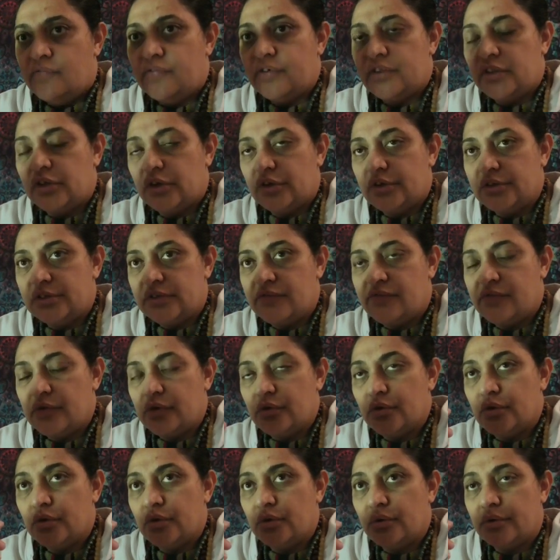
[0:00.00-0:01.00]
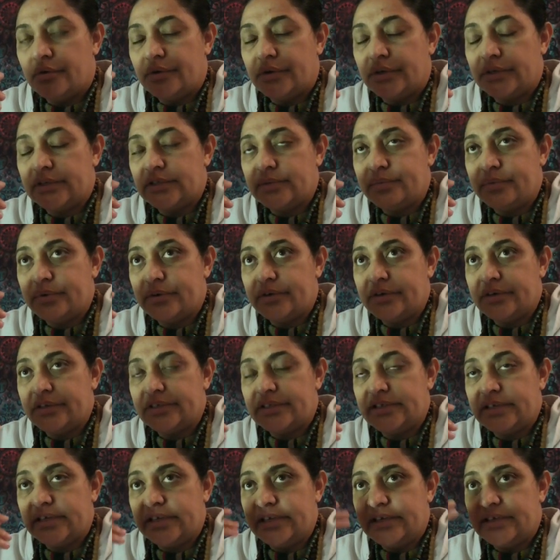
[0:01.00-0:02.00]
For those of you who are
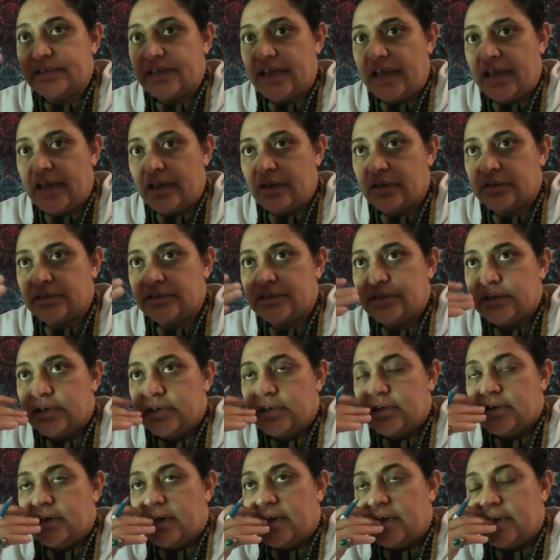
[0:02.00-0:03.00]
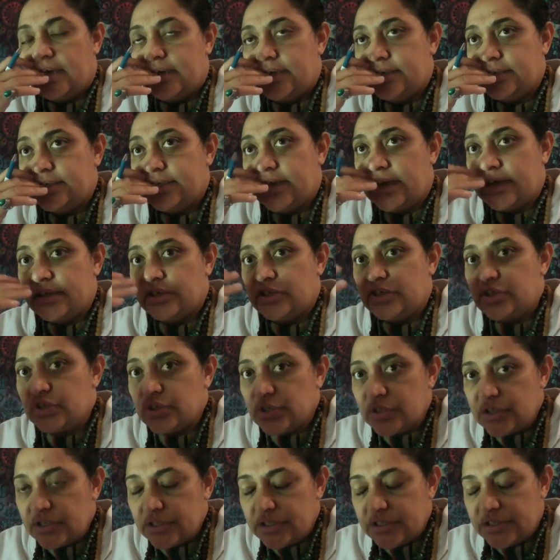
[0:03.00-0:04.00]
experiencing doubt and
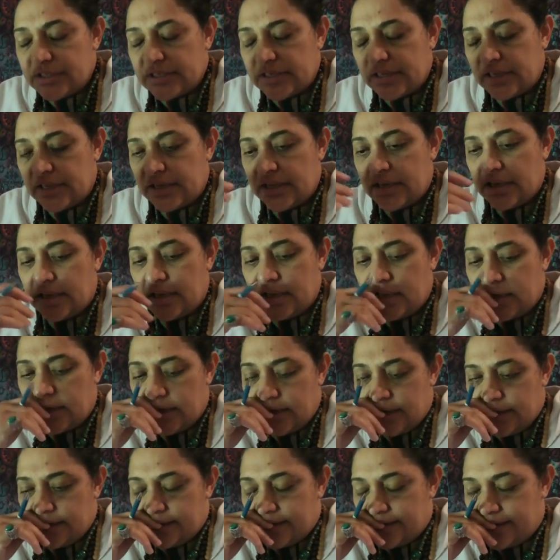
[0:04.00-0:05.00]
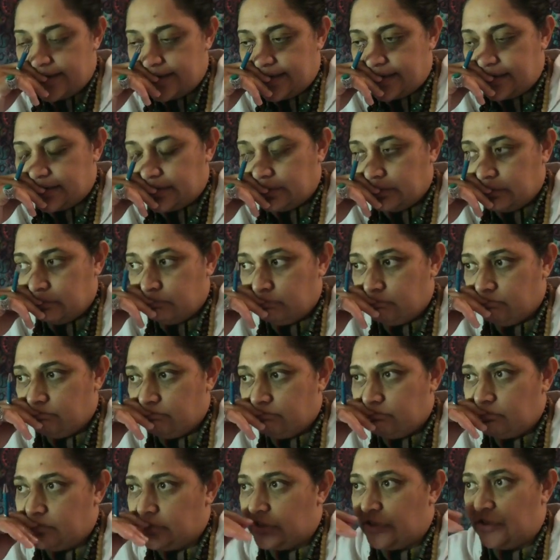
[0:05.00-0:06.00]
uncertainty,
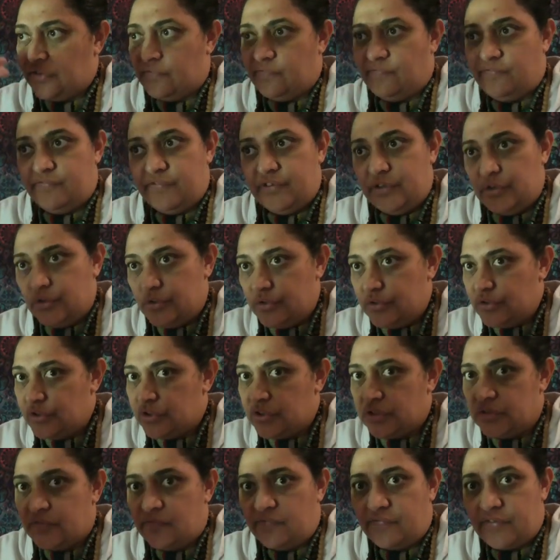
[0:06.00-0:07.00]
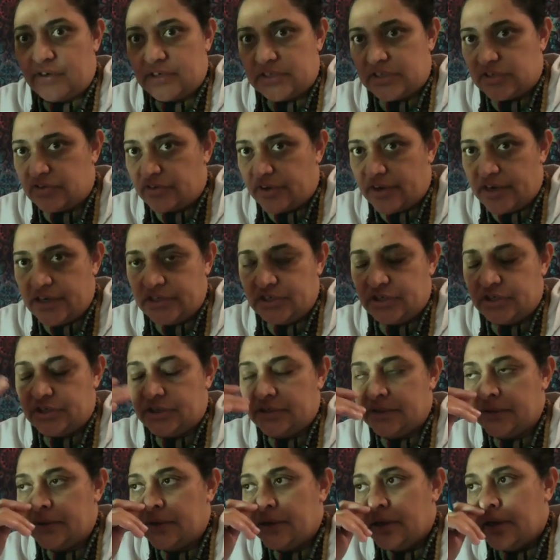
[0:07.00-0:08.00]
confusion,
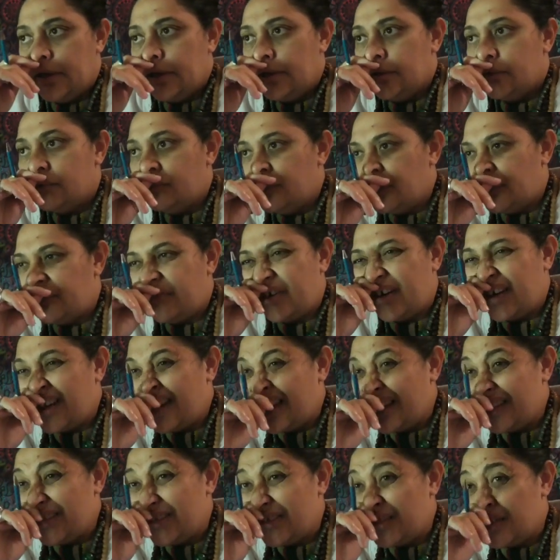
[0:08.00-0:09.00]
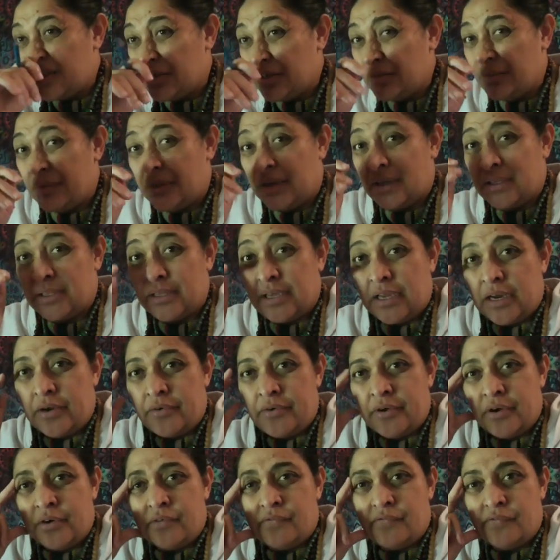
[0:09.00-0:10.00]
frustration with regards to another
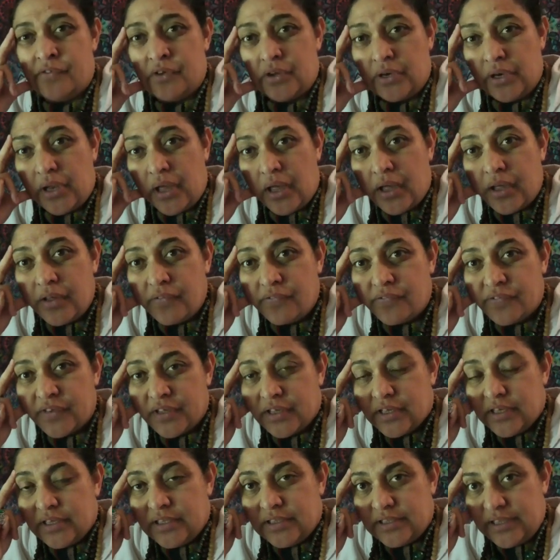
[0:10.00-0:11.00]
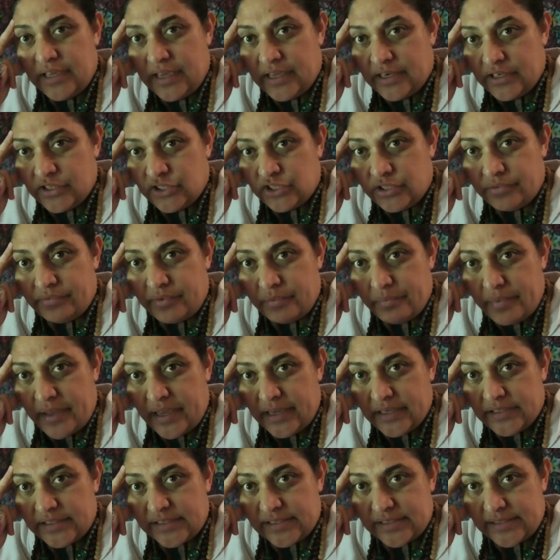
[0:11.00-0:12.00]
area of your life, the energy
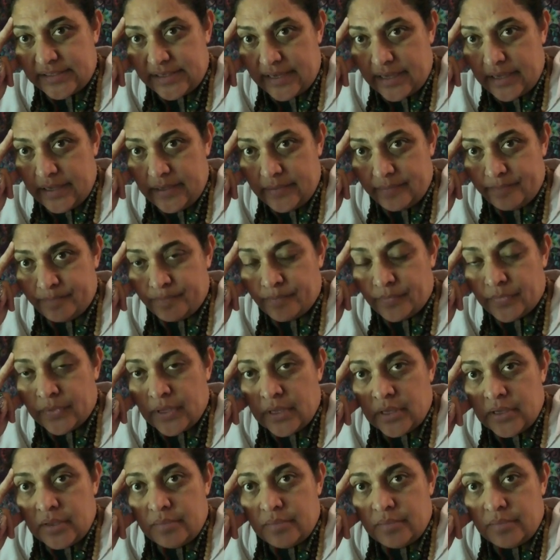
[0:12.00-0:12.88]
remains the same.